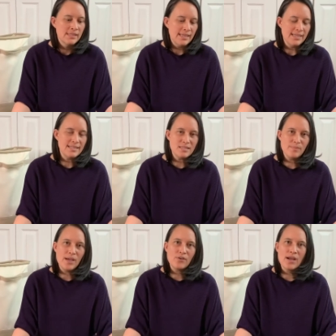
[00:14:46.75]
it doesn't
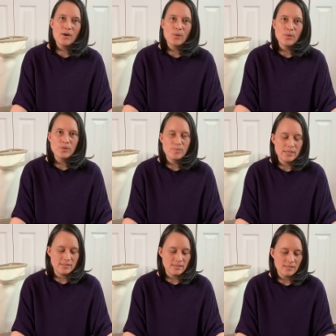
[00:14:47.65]
matter how old the
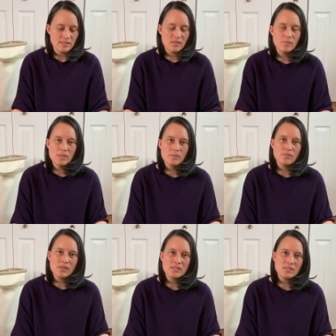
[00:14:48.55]
piece is. It could be
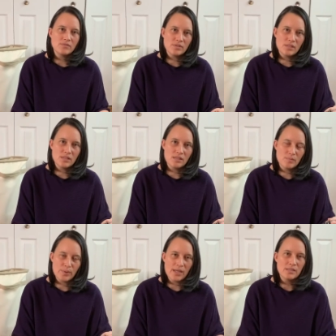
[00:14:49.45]
relatively
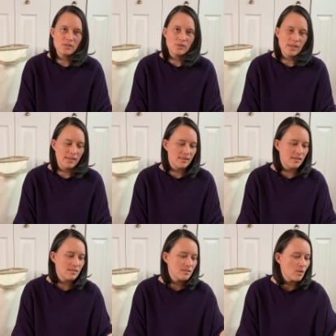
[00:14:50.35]
brand new like
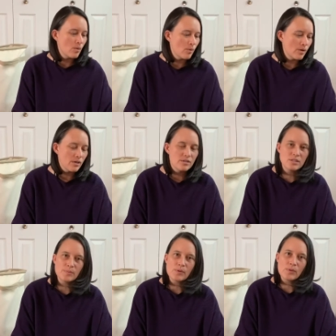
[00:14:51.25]
this or
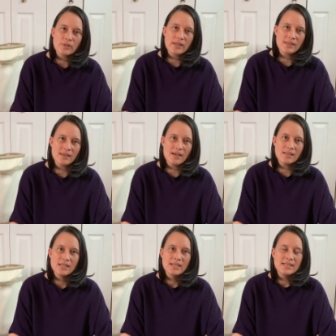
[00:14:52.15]
super old like that.
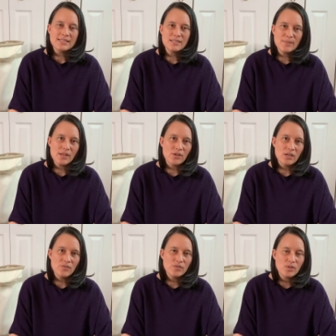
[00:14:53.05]
It doesn't matter.
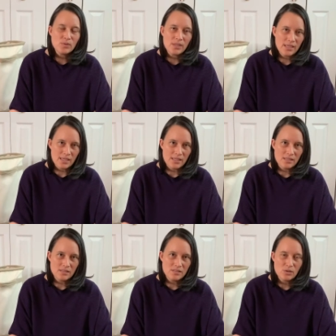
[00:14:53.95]
If you don't like
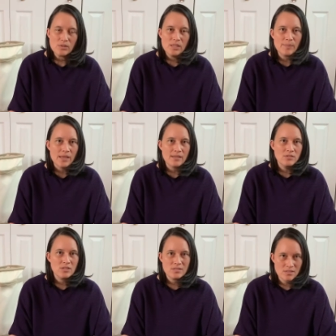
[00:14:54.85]
it, don't keep it.
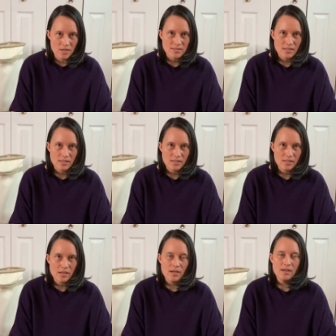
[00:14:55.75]
Just toss it.
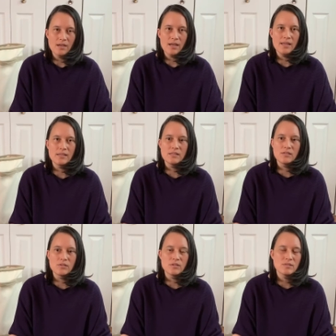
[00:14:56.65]
And you
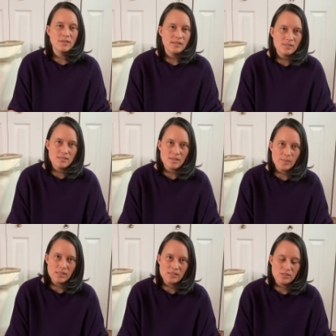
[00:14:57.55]
can send it to
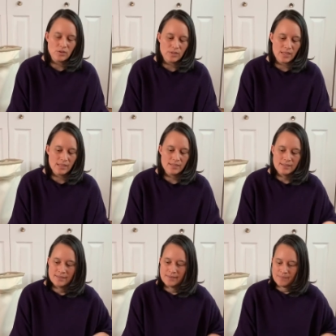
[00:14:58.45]
somebody to donate.
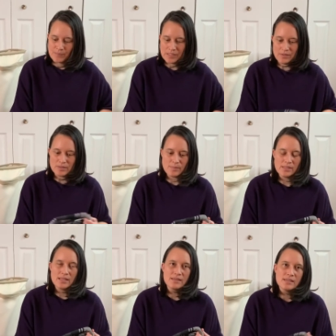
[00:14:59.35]
You know, something
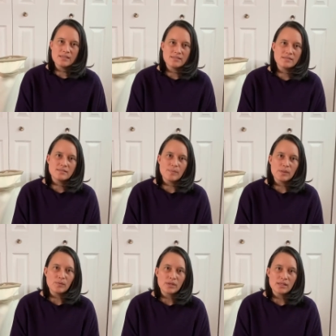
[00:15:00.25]
like this, somebody
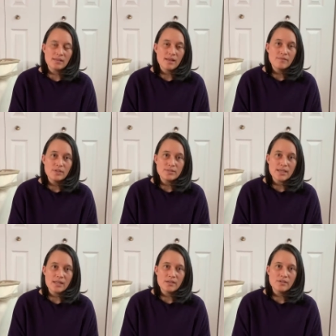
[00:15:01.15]
will get a lot of use
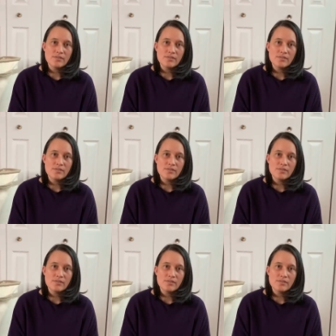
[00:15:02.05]
out of,